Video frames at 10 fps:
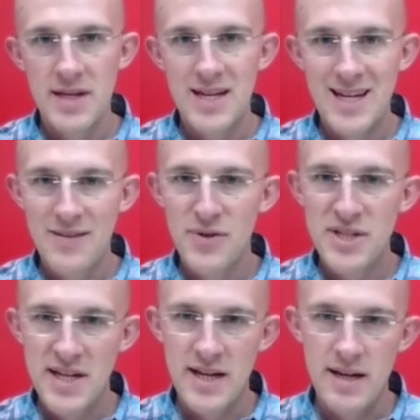and every
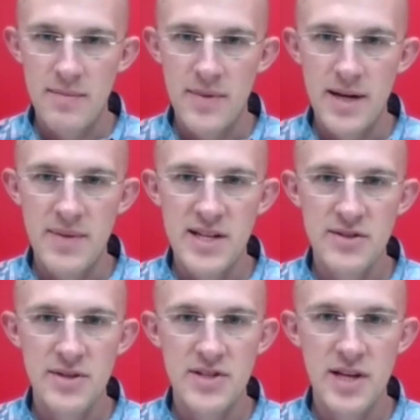time I
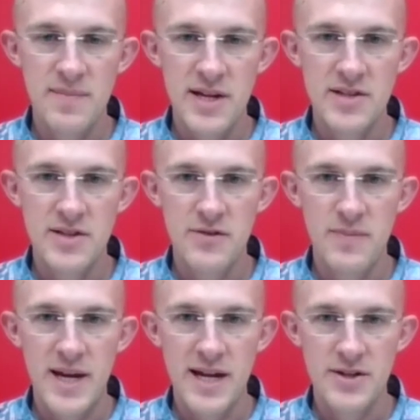basically set
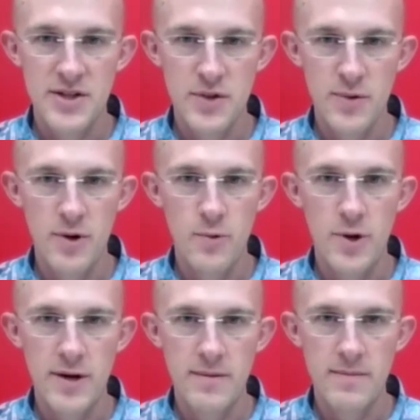myself back to square
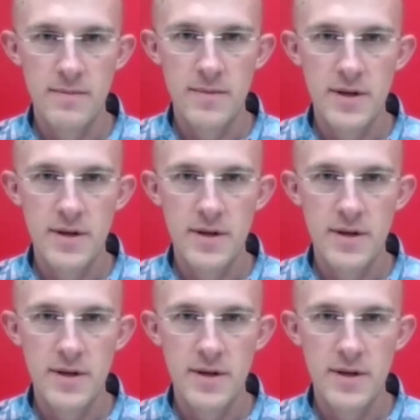one.